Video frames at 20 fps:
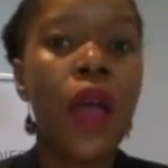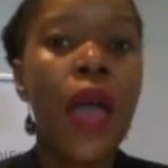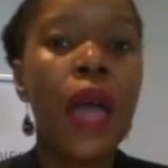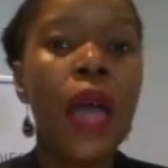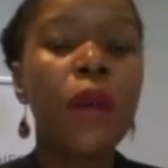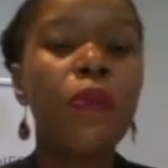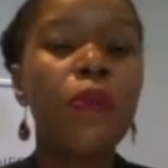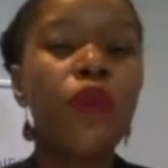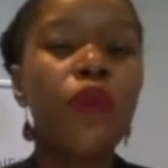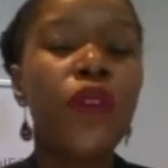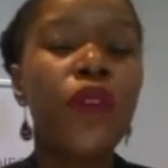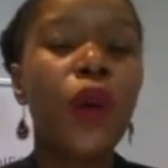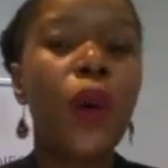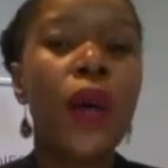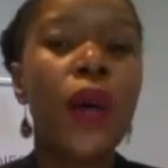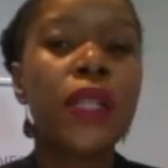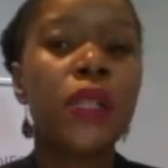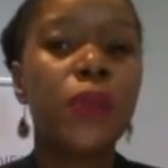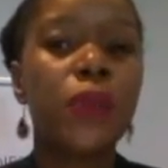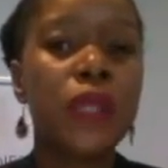And moving
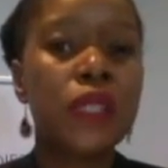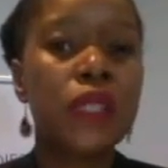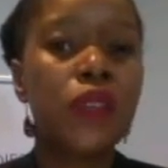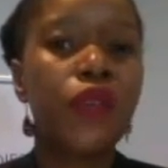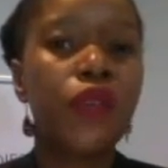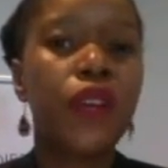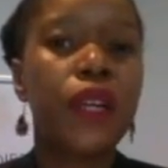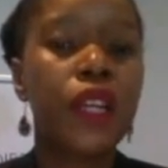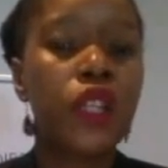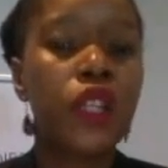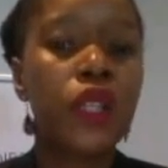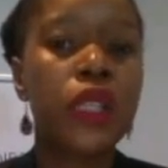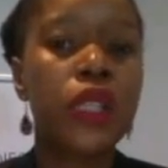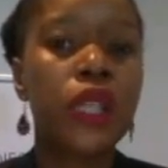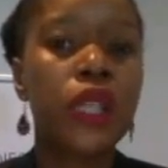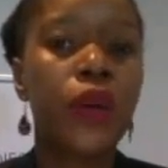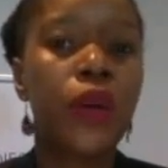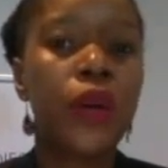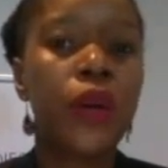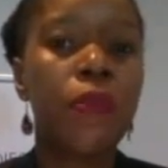quite specifically to
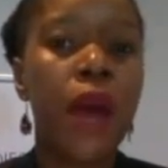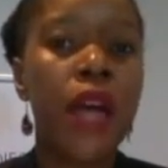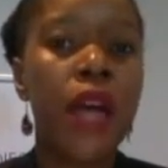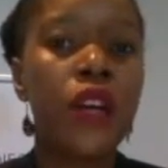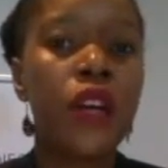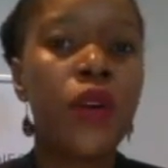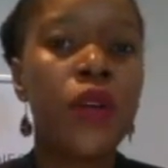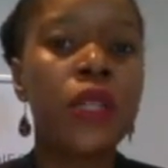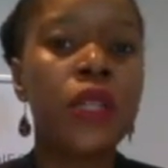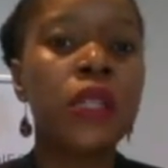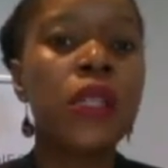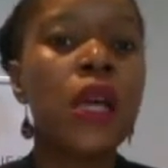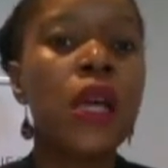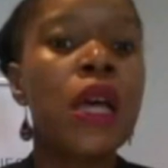Syrian migrants